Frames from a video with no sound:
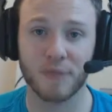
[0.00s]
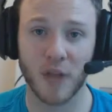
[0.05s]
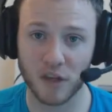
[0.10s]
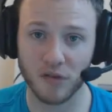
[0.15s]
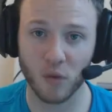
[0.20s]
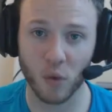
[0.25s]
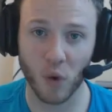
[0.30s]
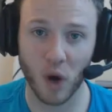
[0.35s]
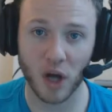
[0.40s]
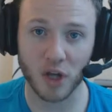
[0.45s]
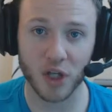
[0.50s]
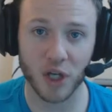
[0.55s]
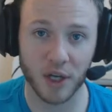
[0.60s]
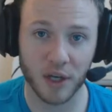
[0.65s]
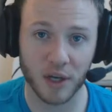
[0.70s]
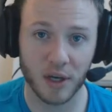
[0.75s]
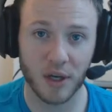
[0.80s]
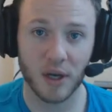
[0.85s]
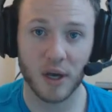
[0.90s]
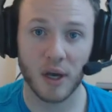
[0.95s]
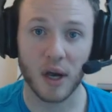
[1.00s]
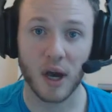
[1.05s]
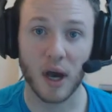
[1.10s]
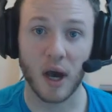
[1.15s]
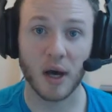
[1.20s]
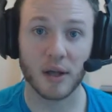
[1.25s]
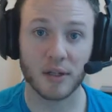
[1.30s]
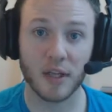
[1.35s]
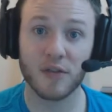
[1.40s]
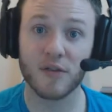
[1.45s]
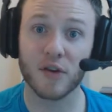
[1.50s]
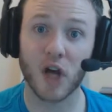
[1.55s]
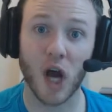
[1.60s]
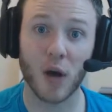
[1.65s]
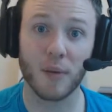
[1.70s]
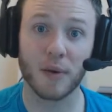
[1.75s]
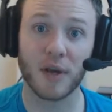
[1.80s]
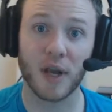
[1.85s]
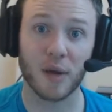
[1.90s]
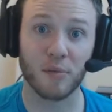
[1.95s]
thanks for watching. Leave a
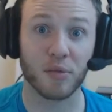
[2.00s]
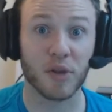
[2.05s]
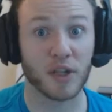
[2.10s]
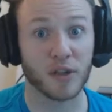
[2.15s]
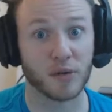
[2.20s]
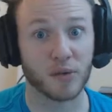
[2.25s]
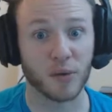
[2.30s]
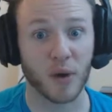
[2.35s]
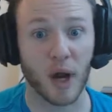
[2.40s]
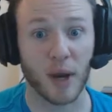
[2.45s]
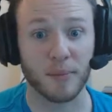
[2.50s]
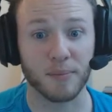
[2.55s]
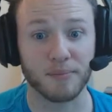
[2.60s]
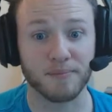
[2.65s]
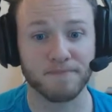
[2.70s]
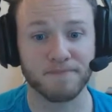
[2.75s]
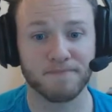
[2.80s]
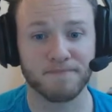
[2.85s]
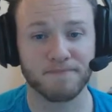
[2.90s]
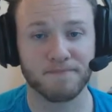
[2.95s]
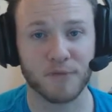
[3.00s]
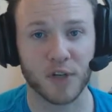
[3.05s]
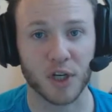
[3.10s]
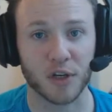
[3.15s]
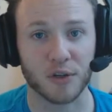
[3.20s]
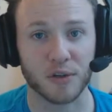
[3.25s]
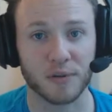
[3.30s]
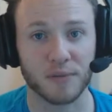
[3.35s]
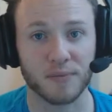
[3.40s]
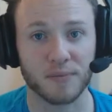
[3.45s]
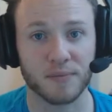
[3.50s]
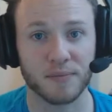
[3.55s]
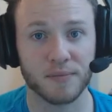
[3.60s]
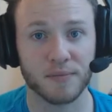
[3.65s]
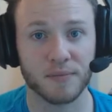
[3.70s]
comment and please subscribe. Cheers.